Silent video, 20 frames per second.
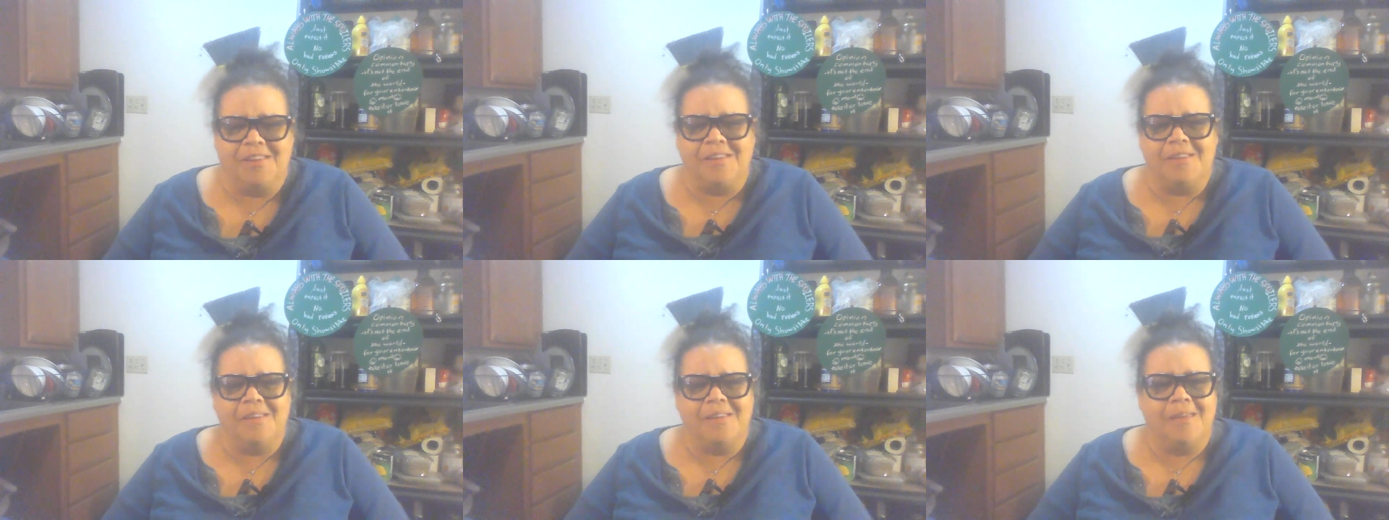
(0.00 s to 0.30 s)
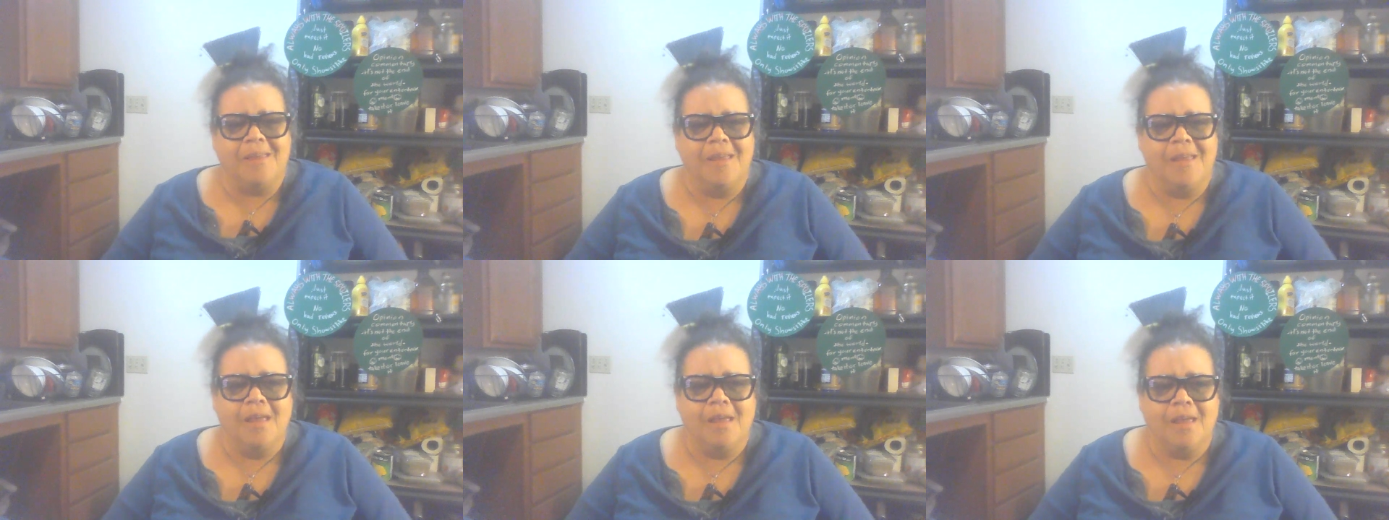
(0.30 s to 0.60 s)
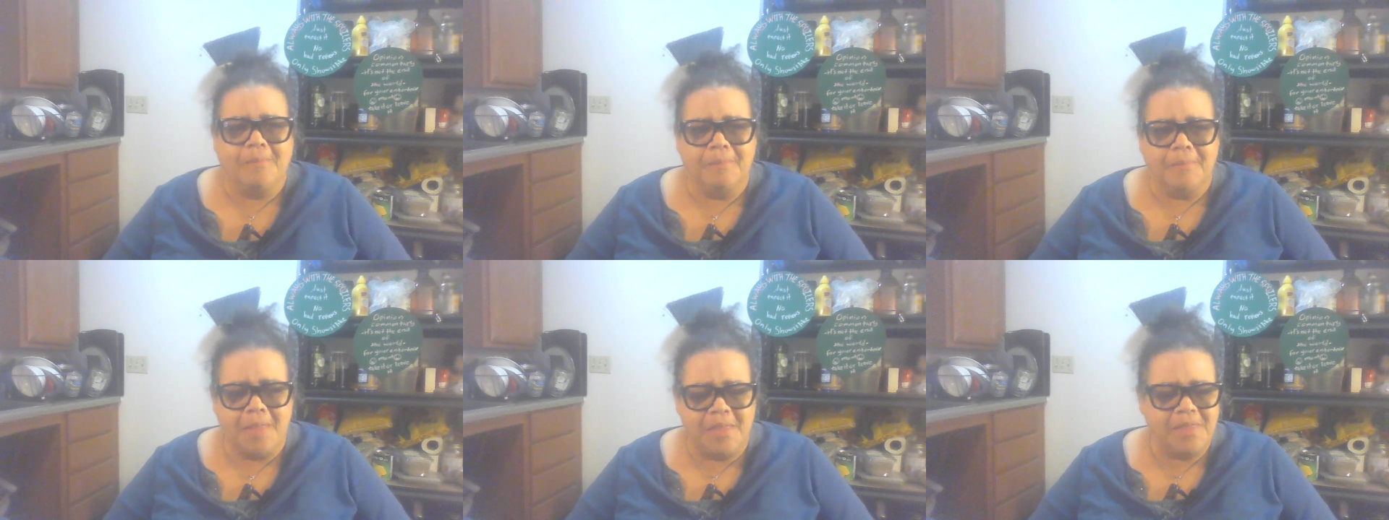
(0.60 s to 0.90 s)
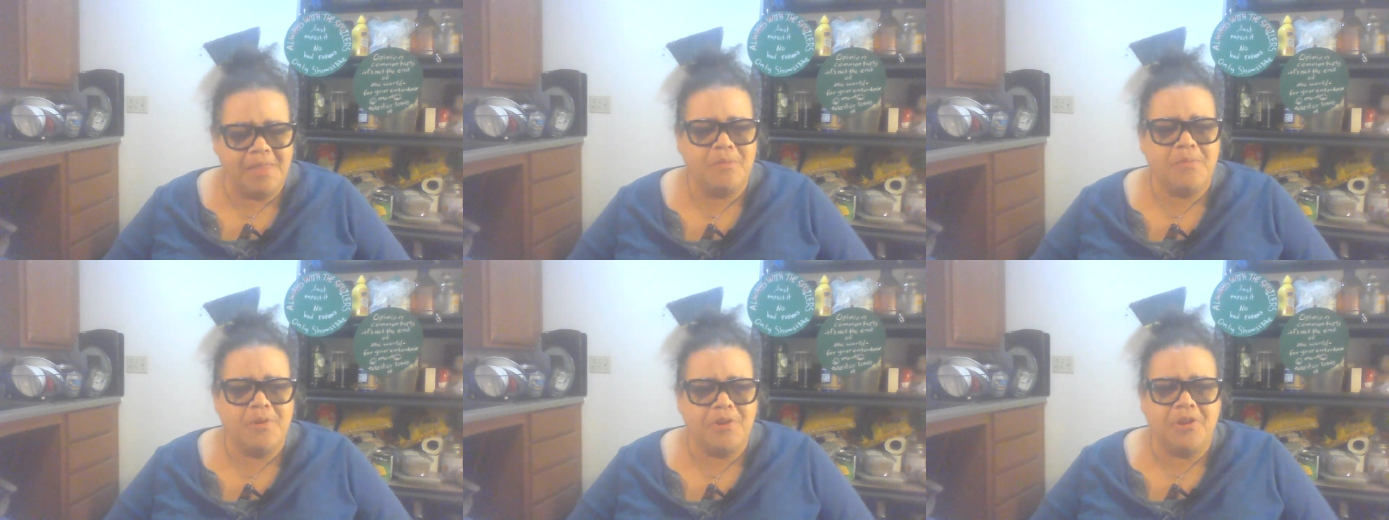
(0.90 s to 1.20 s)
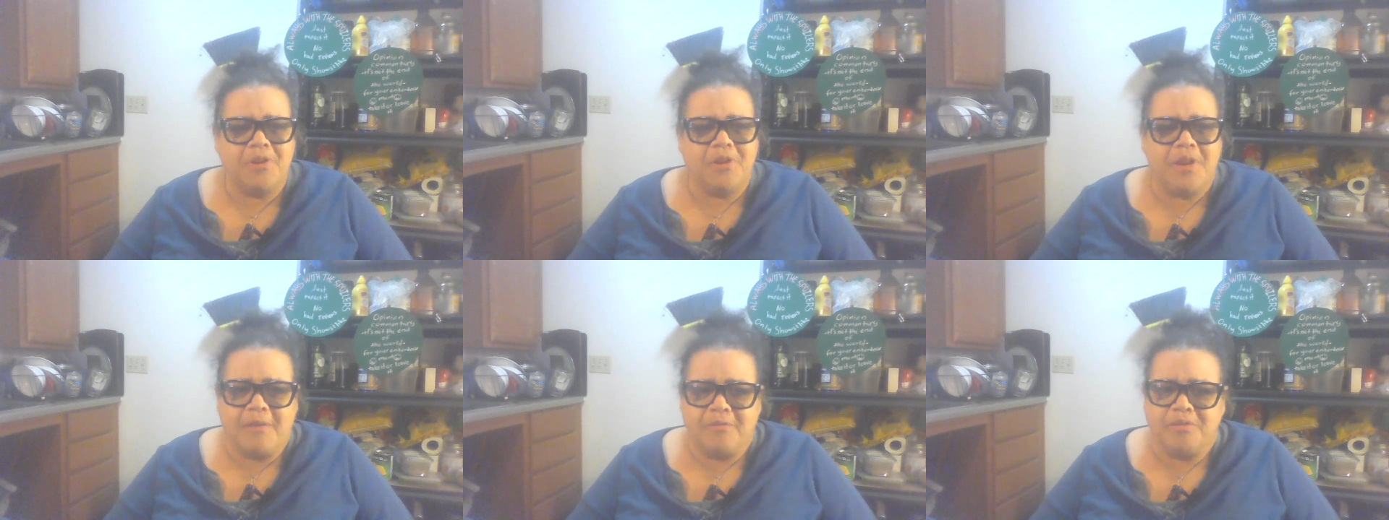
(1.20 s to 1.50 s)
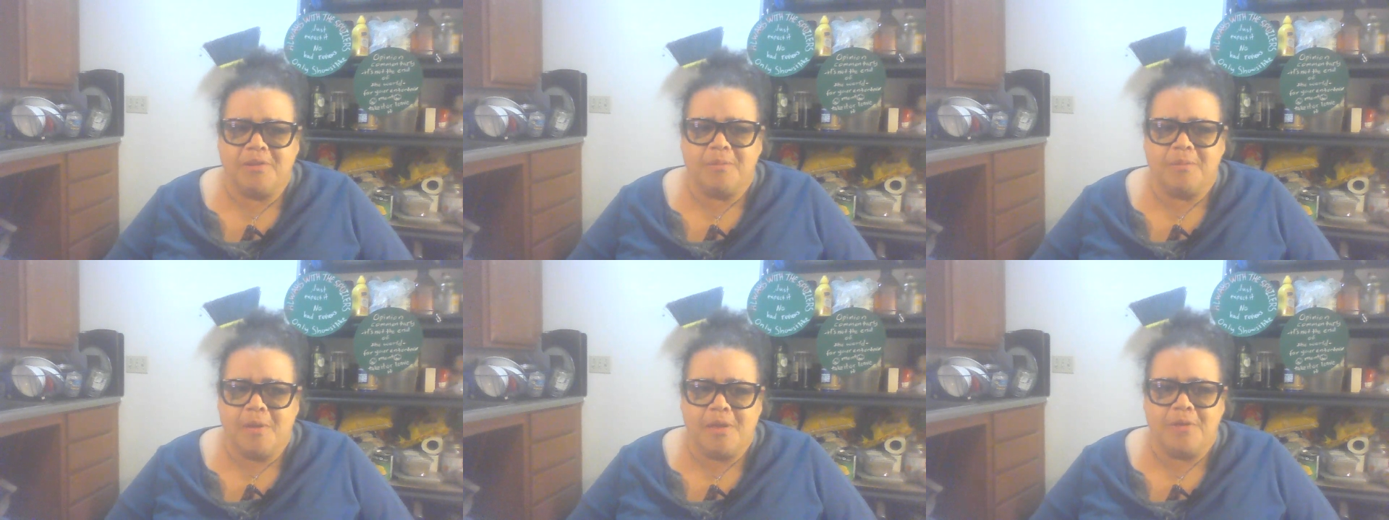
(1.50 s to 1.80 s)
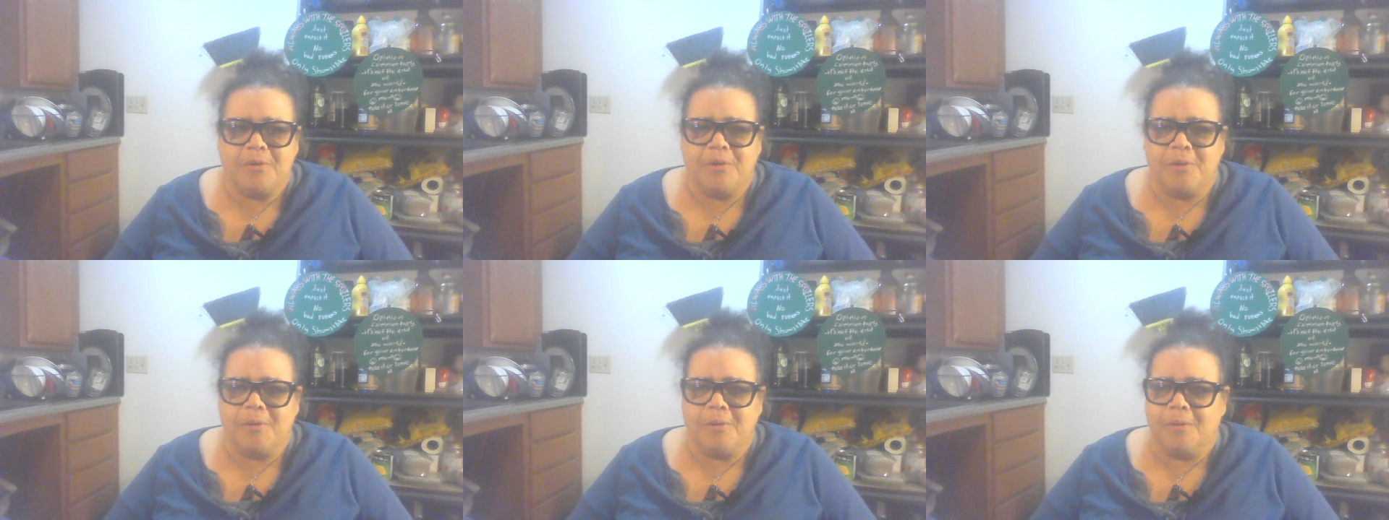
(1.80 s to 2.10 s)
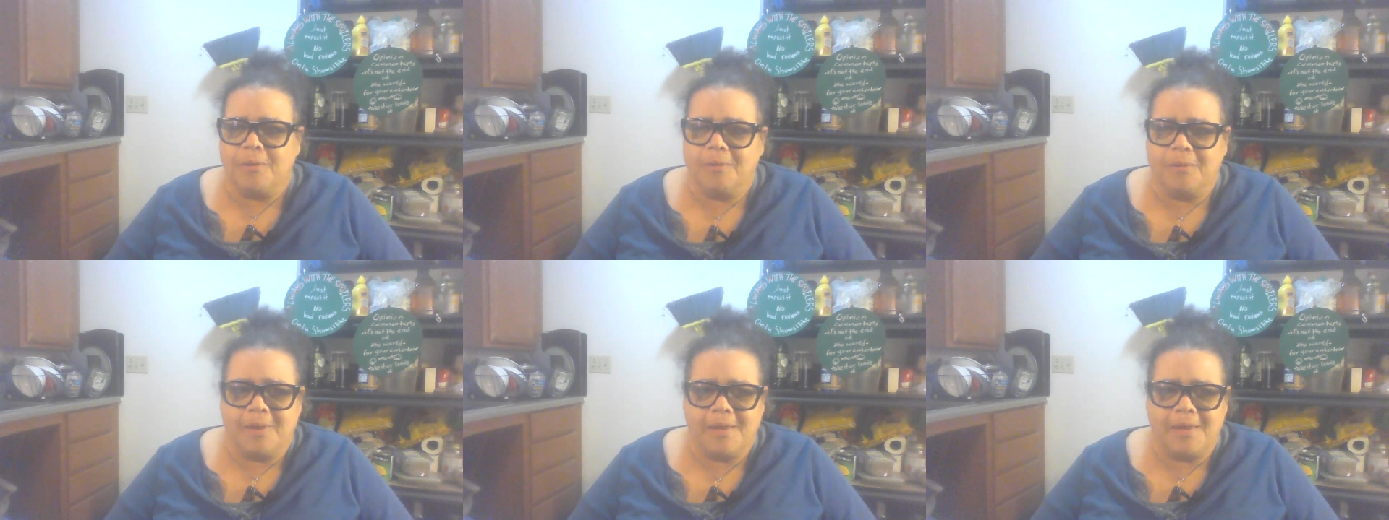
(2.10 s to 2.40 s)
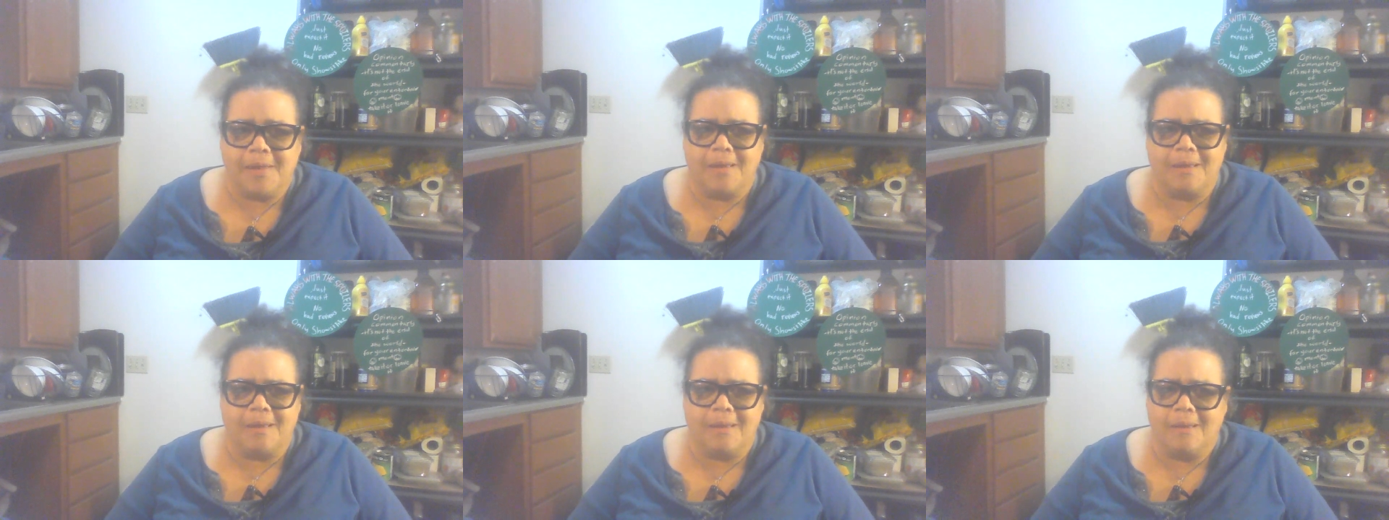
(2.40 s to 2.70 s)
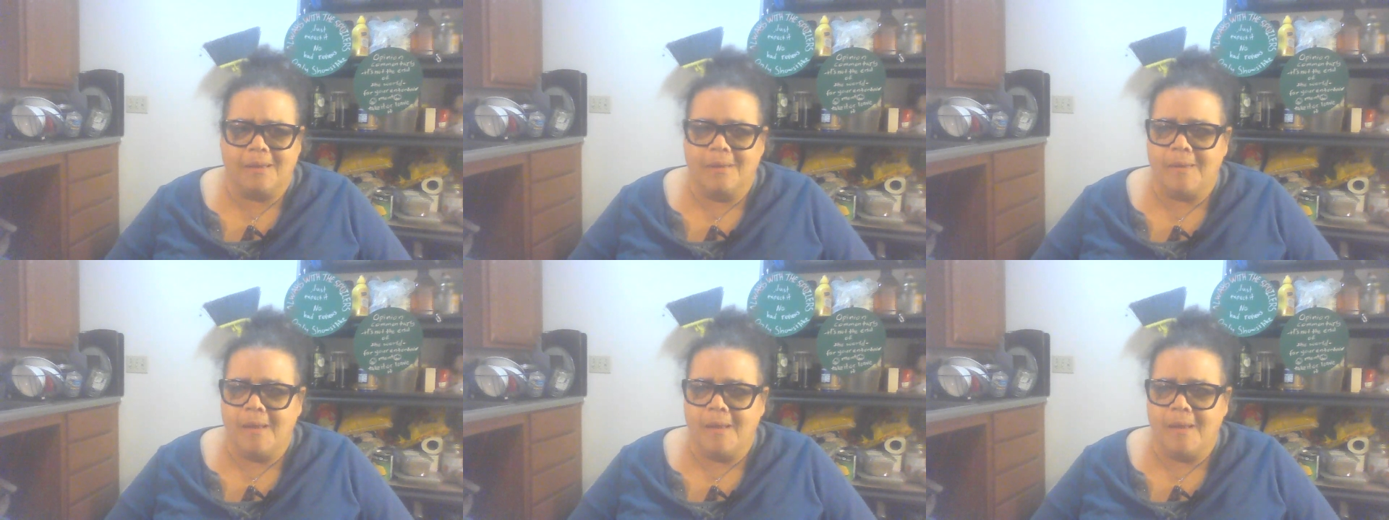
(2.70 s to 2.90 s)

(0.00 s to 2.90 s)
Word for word: I think we should have some other like